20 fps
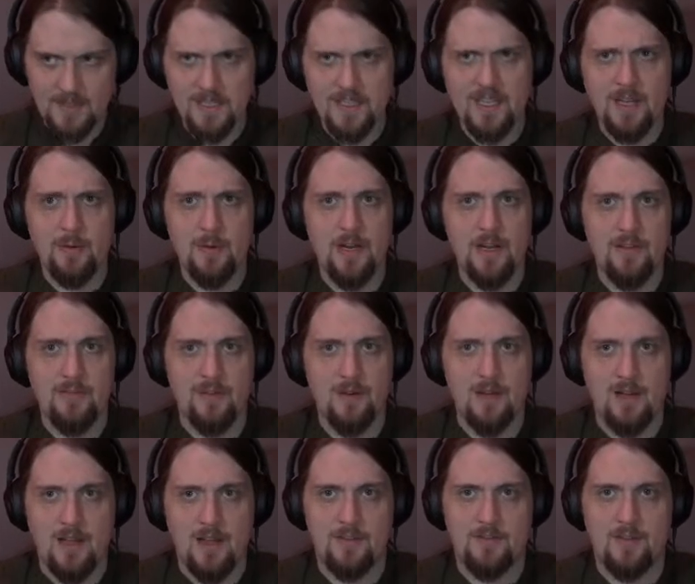Get ready for
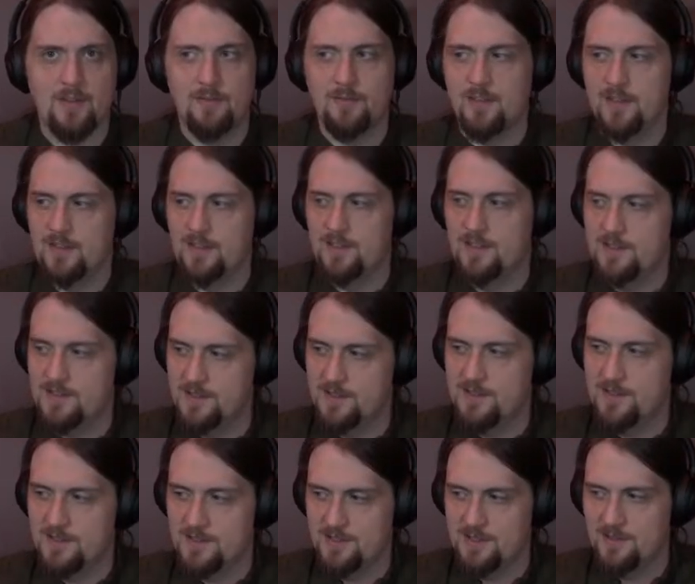a lot of convenience in
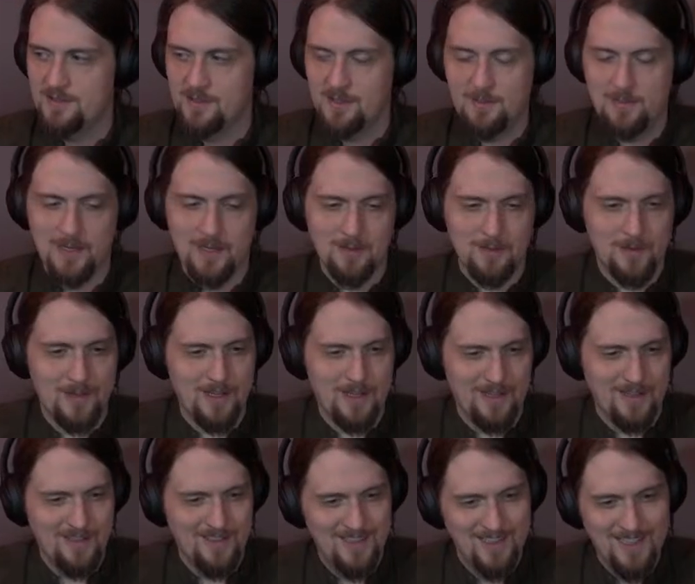this story, by the
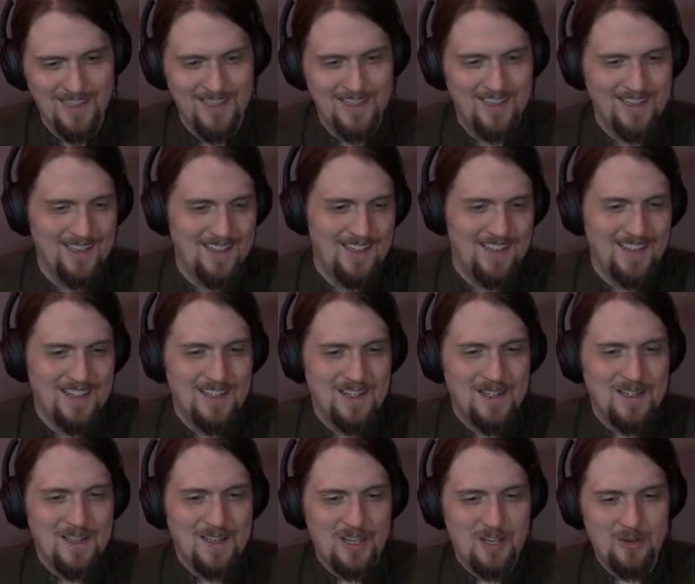way.
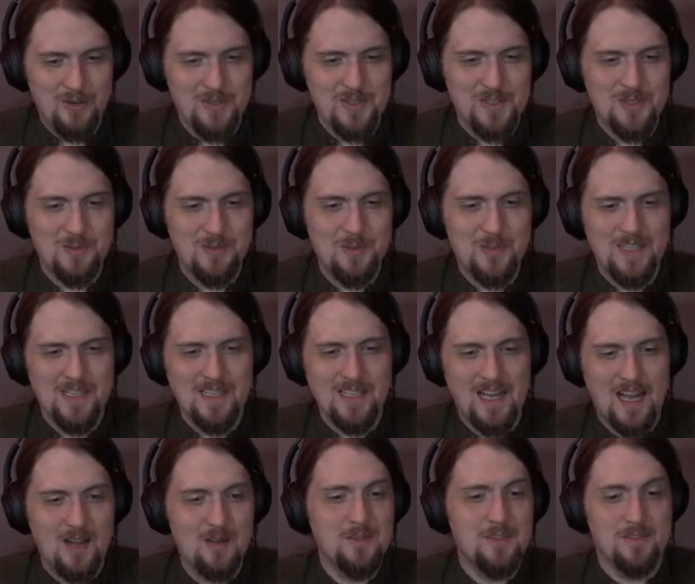"Here is a way
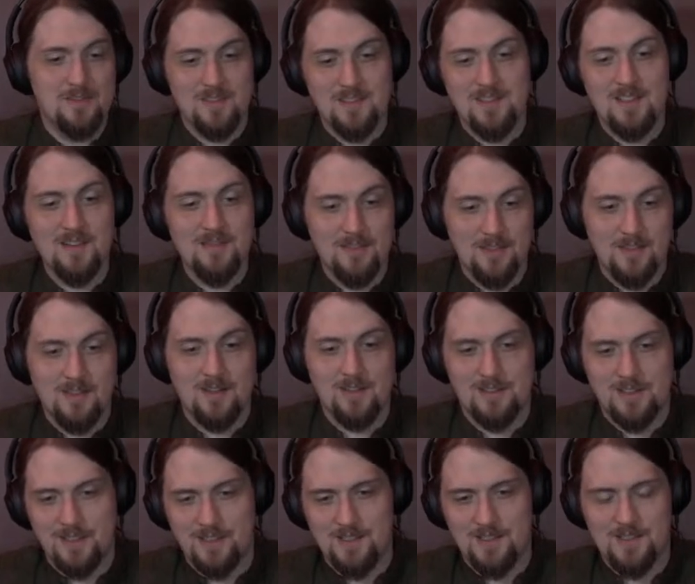out of the
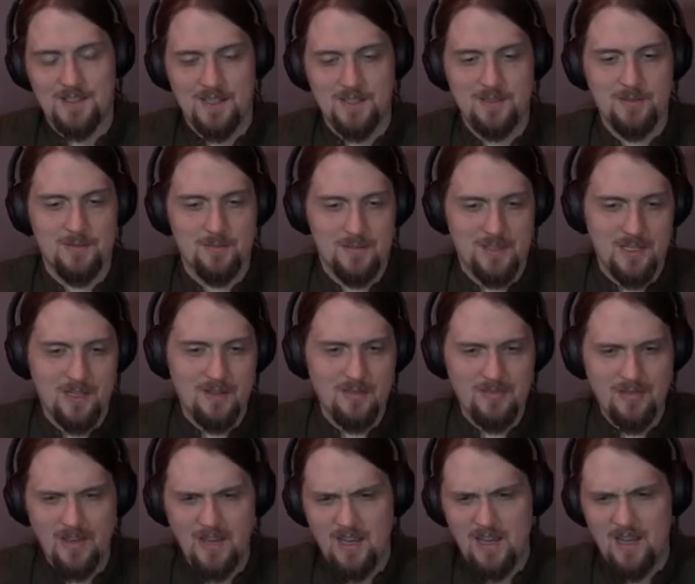difficulty," he said to
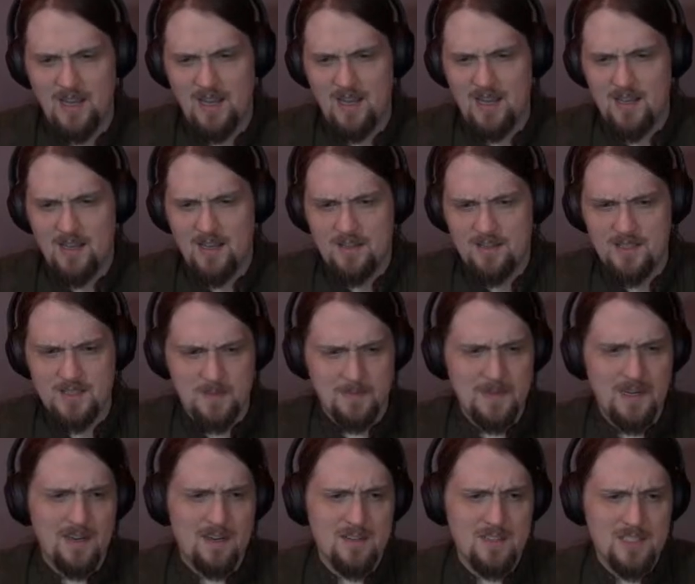himself. "This
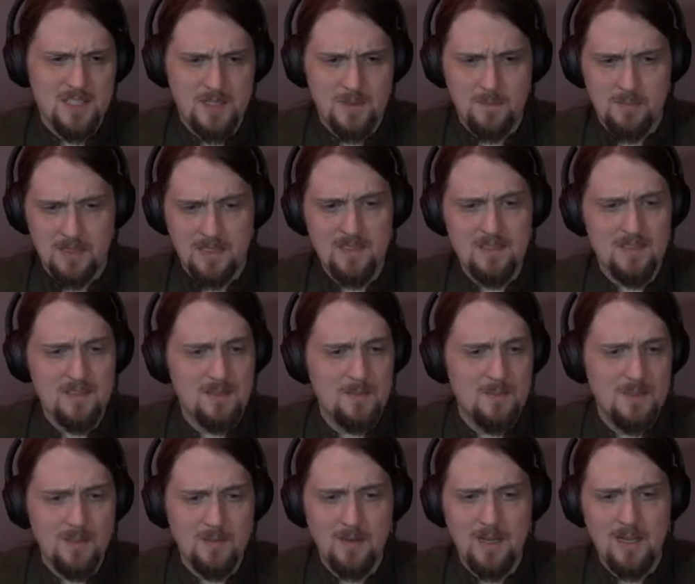marriage pleaseth
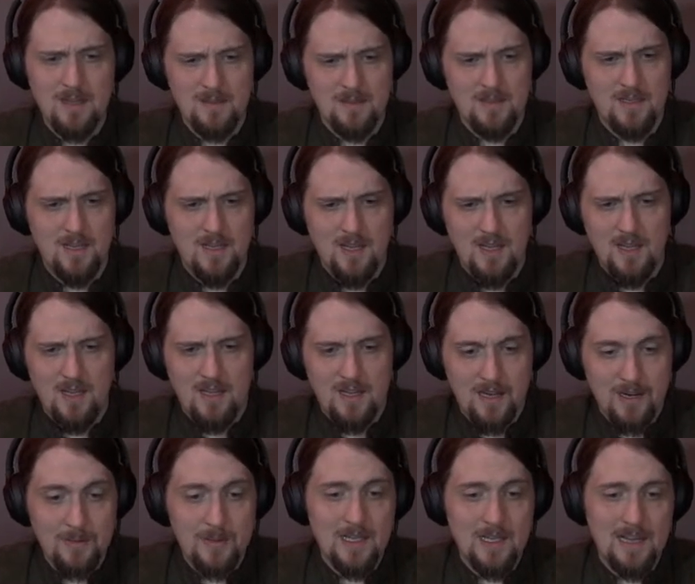me well,
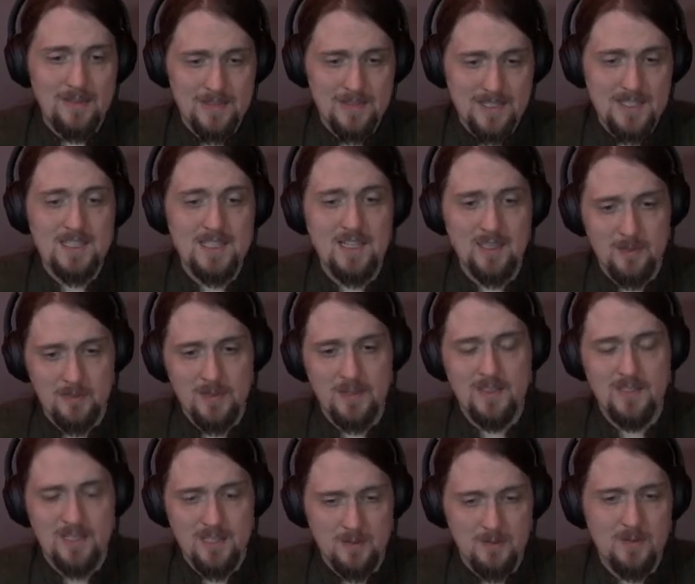and I will have it
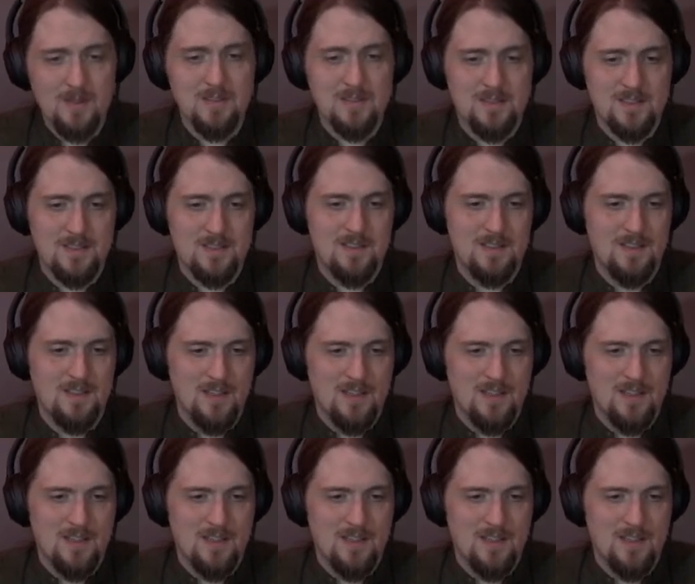celebrated at once.